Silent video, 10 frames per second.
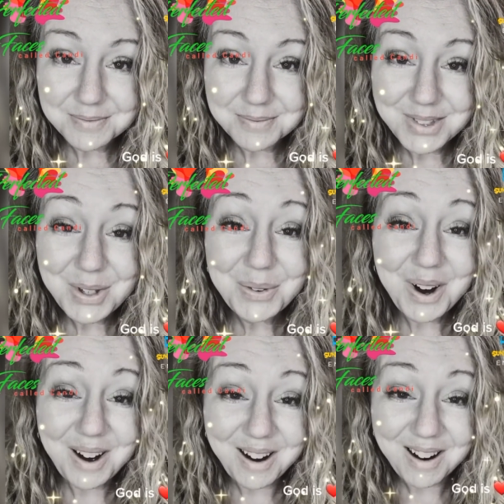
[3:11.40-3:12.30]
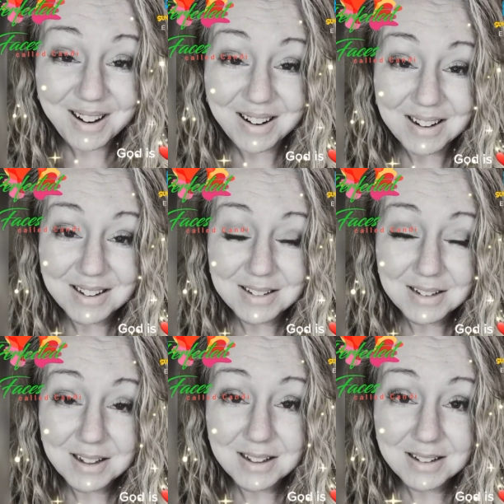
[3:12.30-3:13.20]
You are
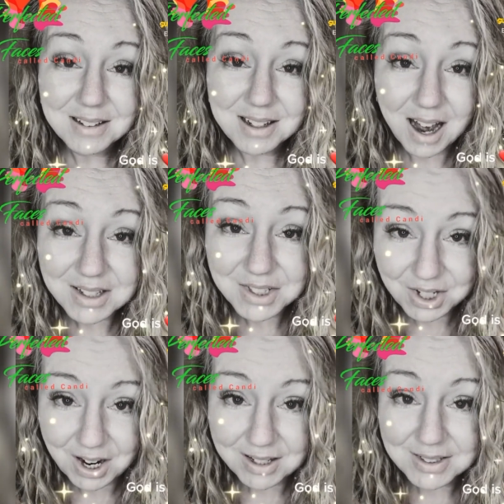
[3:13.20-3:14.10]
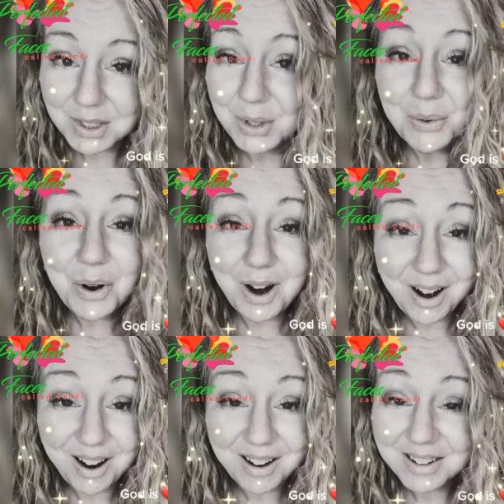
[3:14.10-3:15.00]
God's child. You
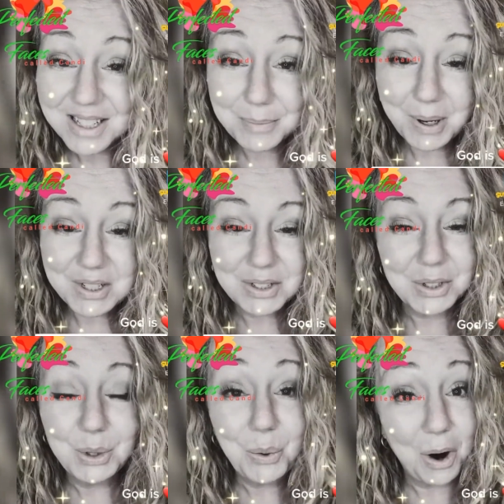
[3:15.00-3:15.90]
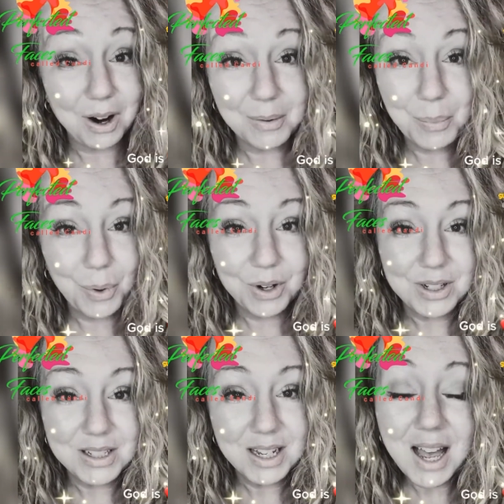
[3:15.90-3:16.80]
are special. You are
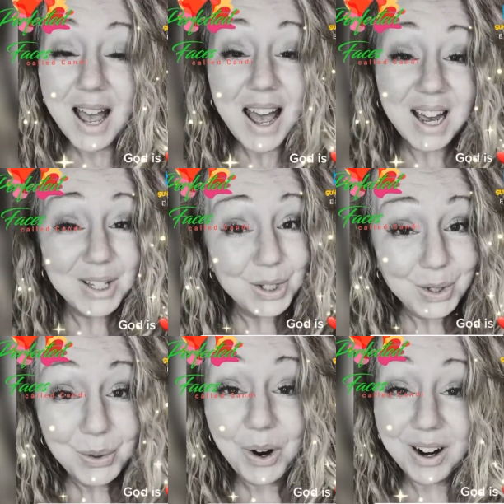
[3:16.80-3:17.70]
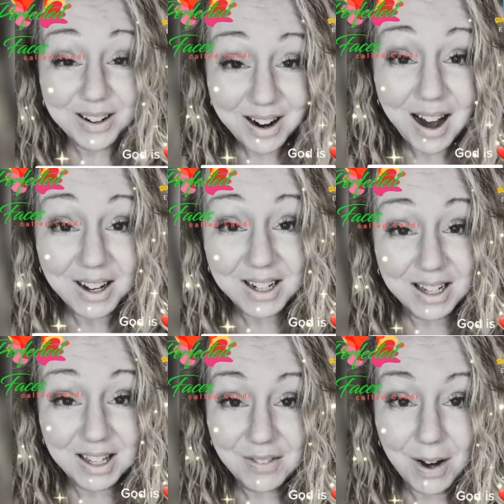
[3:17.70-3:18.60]
important. And you are not going to
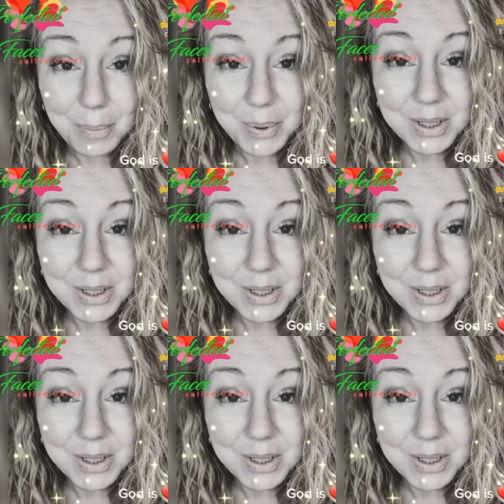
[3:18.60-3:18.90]
give up.